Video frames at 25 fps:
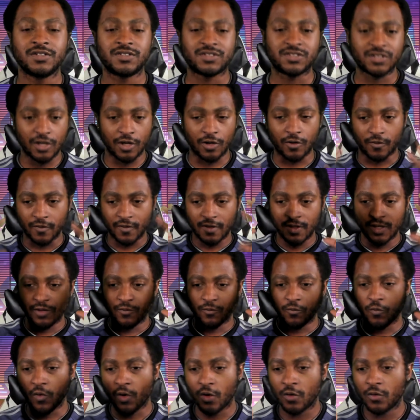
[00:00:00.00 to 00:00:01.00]
so
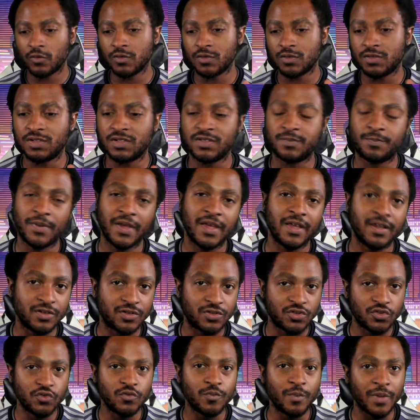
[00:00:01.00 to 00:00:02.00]
won't spend
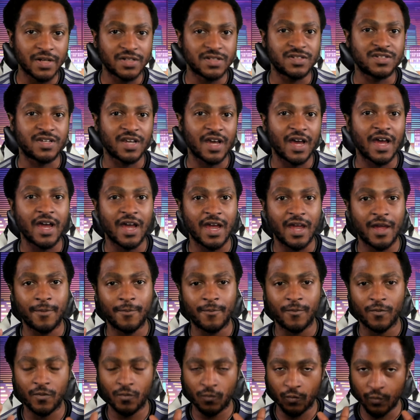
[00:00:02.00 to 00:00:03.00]
too much
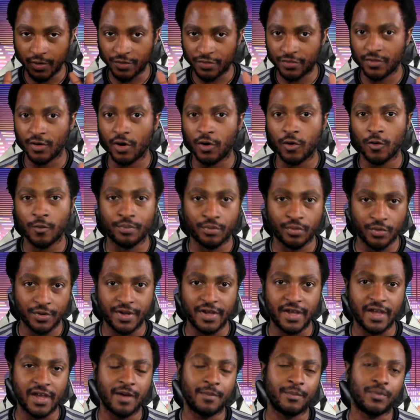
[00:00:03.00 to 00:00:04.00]
time with the whole
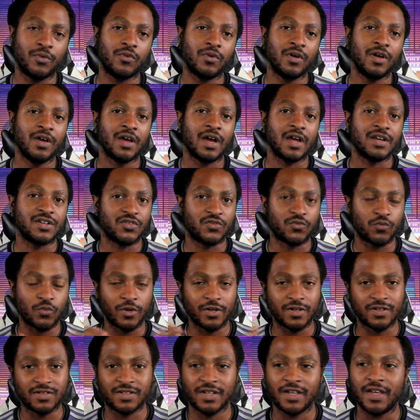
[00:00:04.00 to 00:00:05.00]
preamble i just
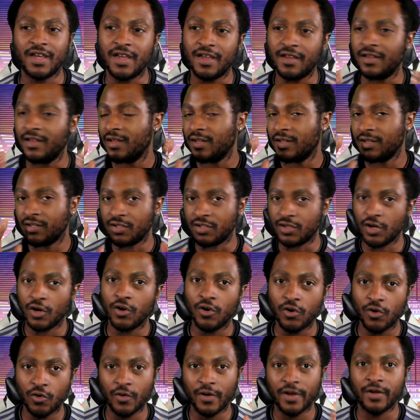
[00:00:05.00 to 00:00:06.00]
wanted to say
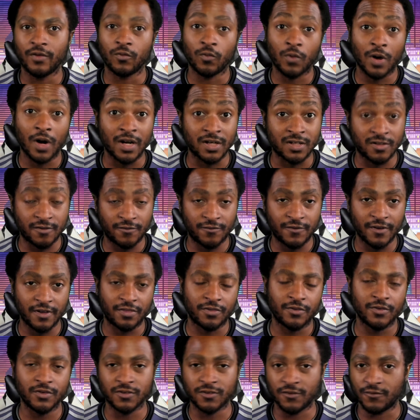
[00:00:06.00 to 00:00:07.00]
go and watch
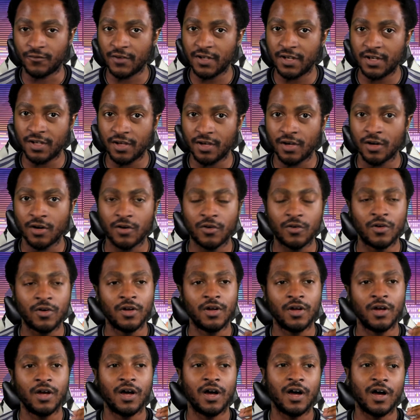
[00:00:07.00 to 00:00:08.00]
fither's video
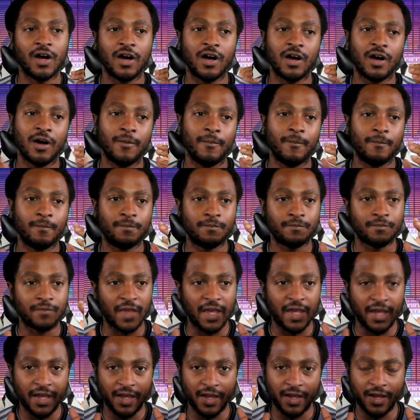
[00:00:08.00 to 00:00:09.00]
um,
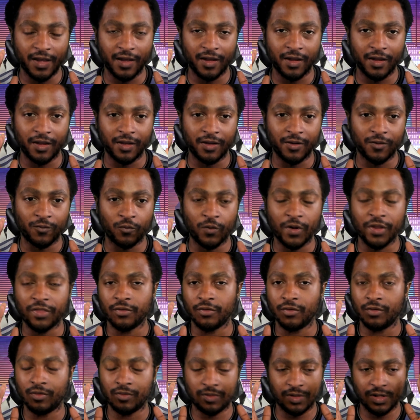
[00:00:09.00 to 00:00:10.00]
and
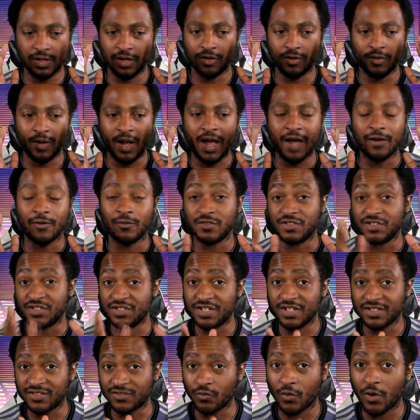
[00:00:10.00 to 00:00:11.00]
whether you know i would
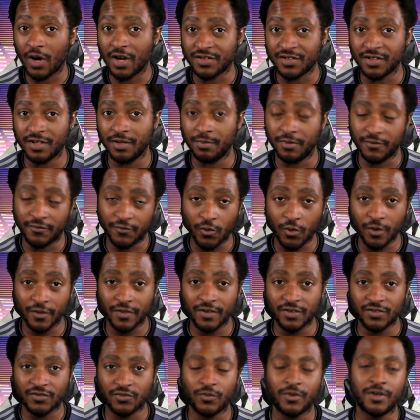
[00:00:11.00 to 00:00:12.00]
suggest watching it before
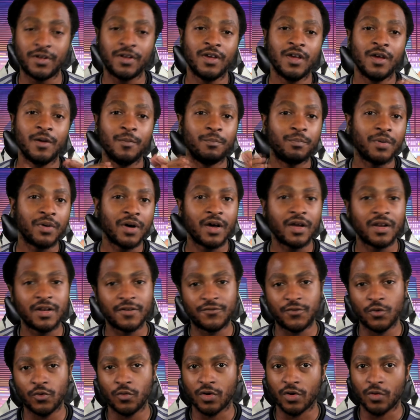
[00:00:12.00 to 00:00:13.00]
this one but if
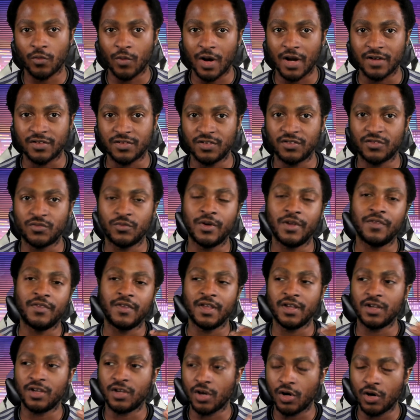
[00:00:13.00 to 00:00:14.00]
you want to watch this one
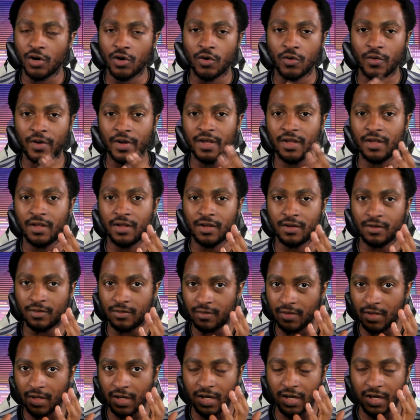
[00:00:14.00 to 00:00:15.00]
then go and
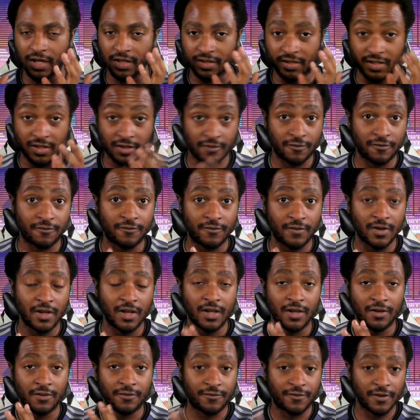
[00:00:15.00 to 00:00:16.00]
uh, give
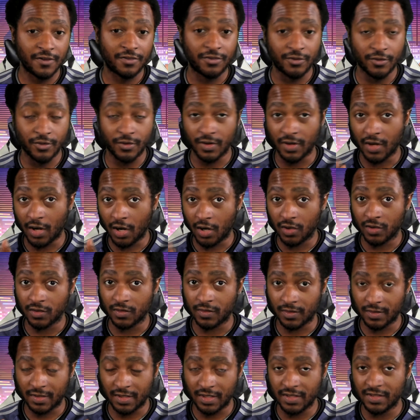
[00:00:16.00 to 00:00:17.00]
Fifth through all
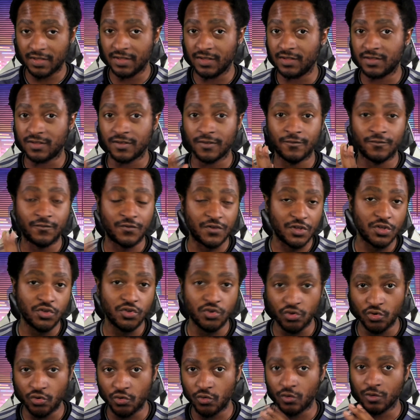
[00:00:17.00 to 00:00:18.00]
his
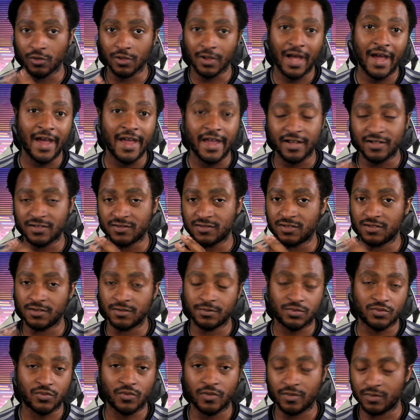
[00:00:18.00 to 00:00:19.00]
view, like,
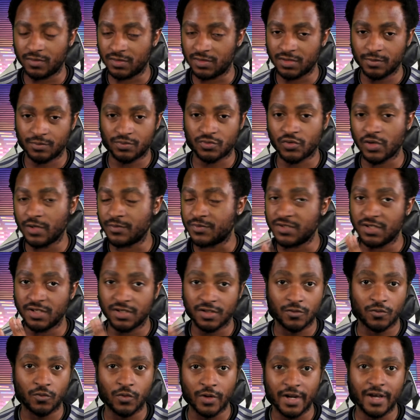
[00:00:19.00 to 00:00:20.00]

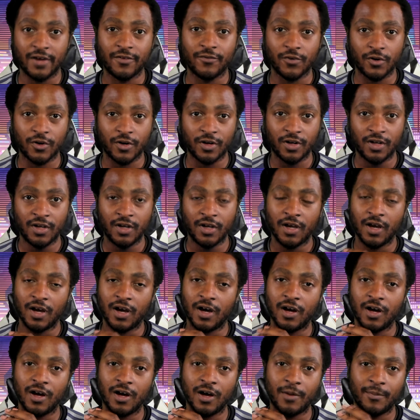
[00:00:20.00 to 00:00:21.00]
subscription, whatever,
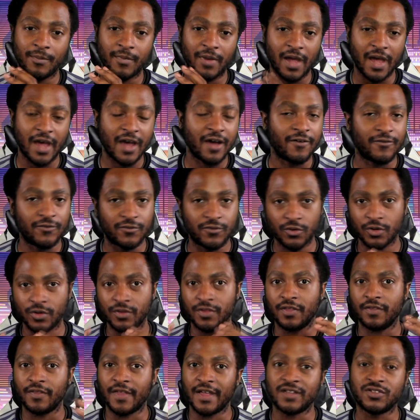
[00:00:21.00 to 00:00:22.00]
um, after,
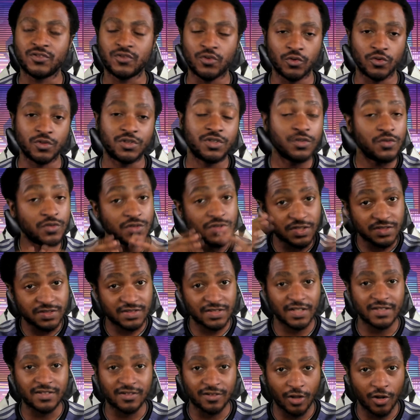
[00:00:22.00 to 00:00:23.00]
then that's cool too. Just
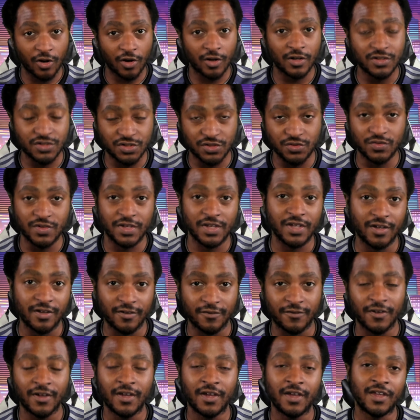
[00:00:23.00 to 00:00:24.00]
as long as you
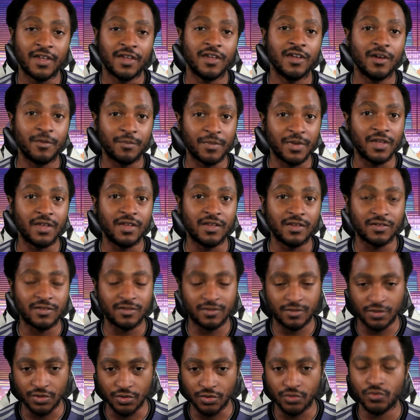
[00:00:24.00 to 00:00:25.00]
give him his
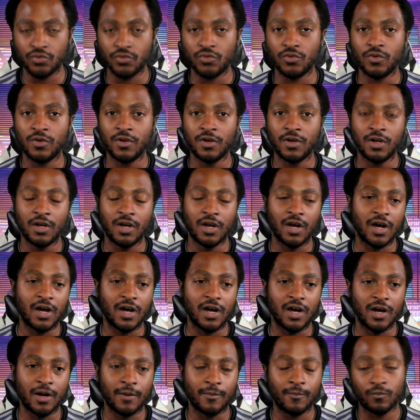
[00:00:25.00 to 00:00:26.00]
due
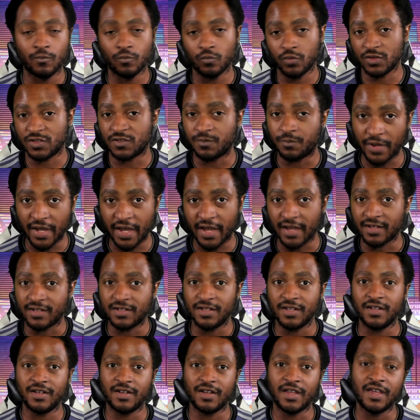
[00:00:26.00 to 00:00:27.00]
um, respect
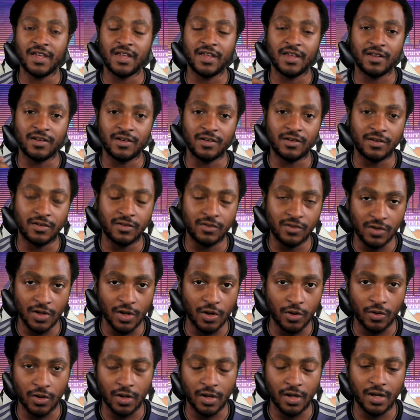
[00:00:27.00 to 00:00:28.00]
and and
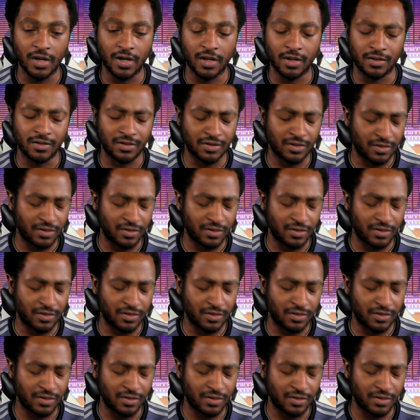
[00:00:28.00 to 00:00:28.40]
no. Uh,